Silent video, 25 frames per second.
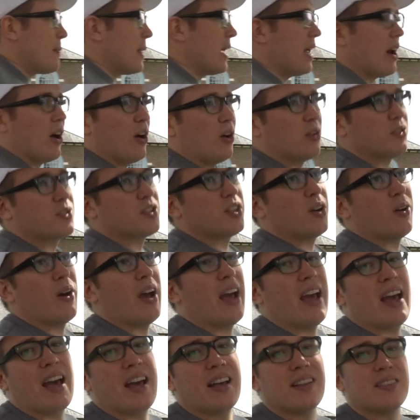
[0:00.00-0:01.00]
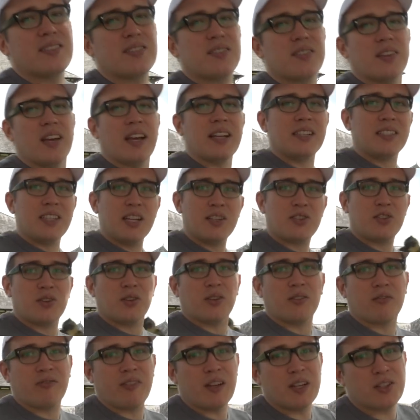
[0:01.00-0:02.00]
It also has a
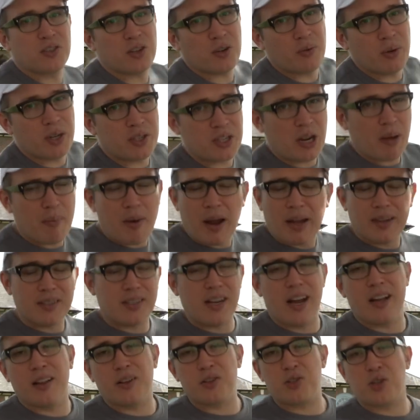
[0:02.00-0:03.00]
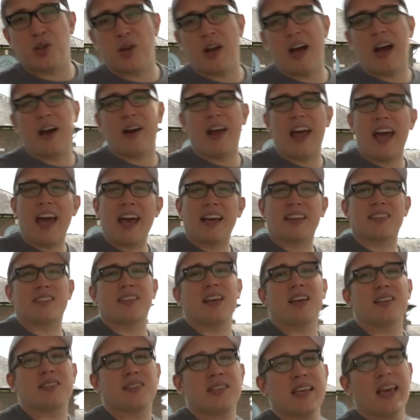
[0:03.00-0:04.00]
digital feature, which I'm not entirely sure how to
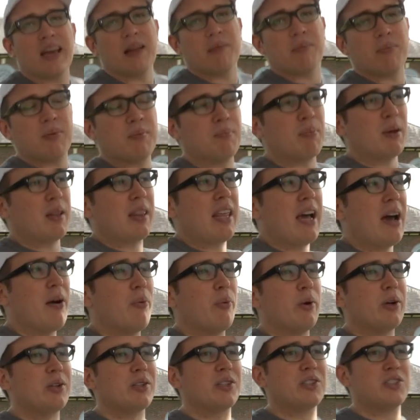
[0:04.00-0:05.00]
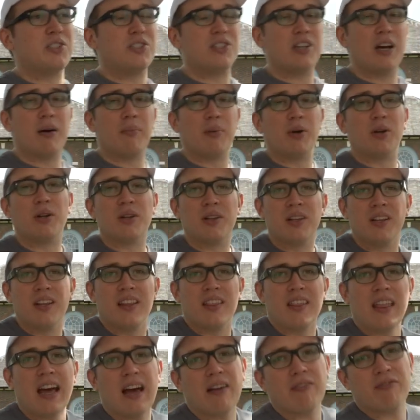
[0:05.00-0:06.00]
access yet, but that will double
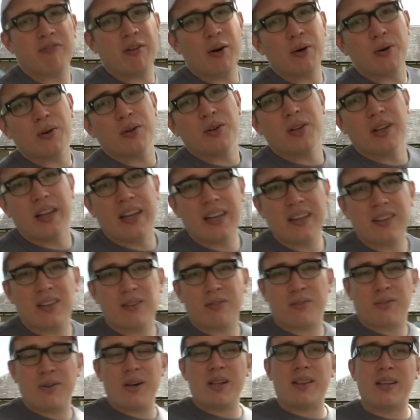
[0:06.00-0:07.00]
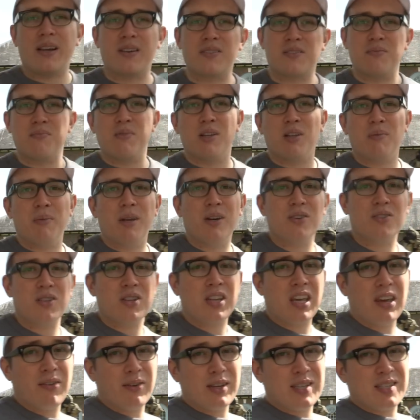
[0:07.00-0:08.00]
that focal length of 3000 millimeters
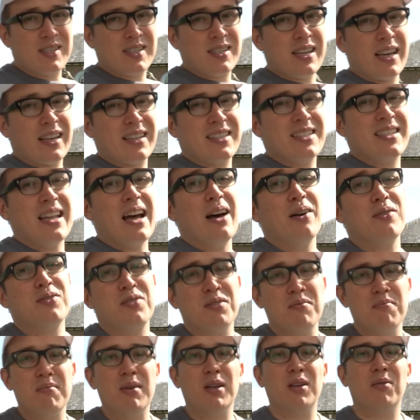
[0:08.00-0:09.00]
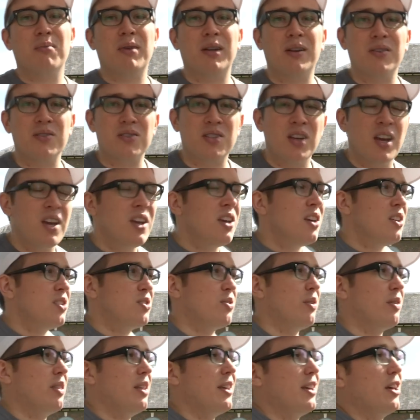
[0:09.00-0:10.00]
and give us 6000 millimeters.
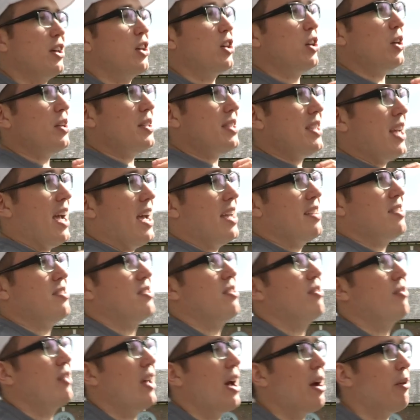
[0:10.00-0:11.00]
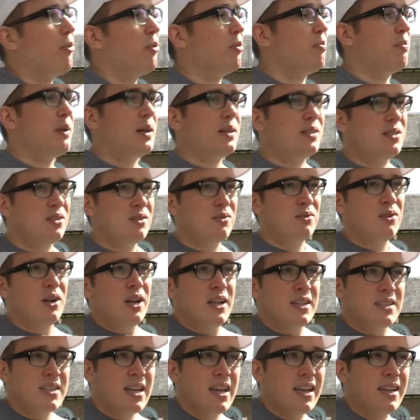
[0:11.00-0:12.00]
So I think a good test of that would be to
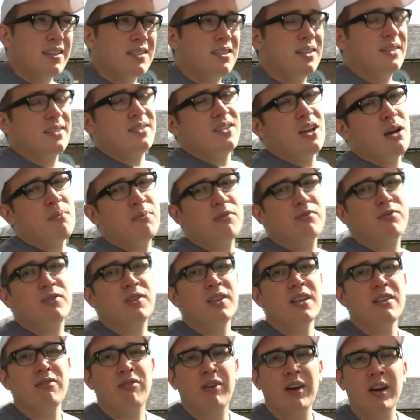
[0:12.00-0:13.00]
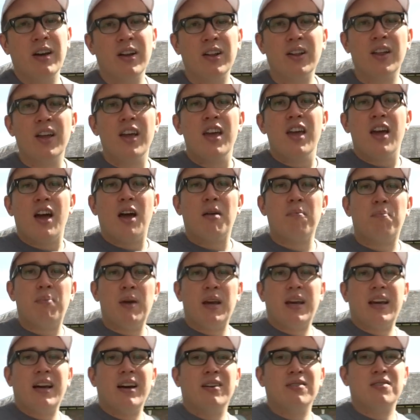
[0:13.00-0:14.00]
take it to the top of Cleve Hill and
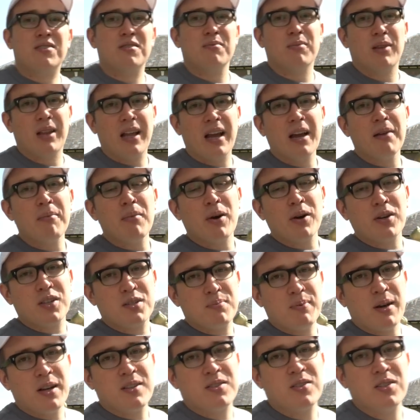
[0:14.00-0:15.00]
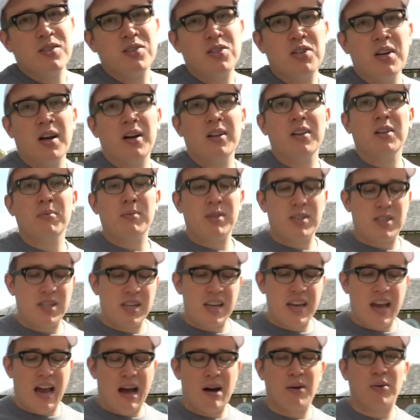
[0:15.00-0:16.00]
pick out some landmark spots in Cheltenham and
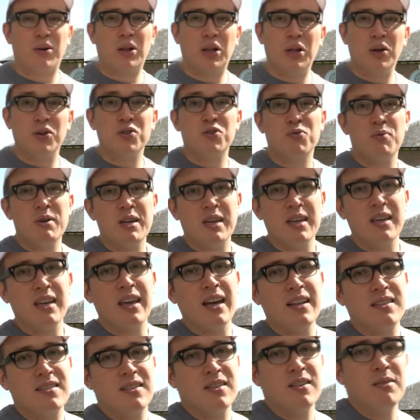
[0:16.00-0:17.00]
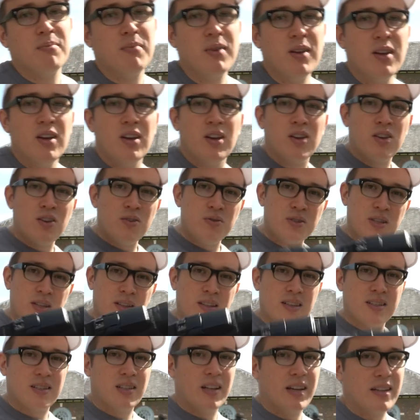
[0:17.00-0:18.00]
see how close we can get to them using
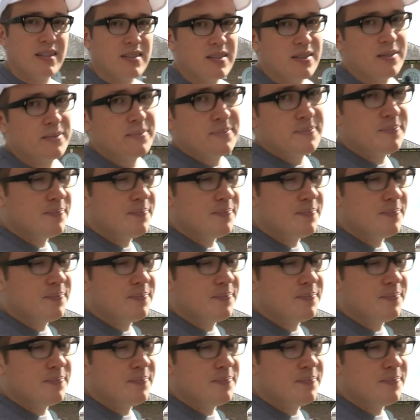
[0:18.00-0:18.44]
this lens.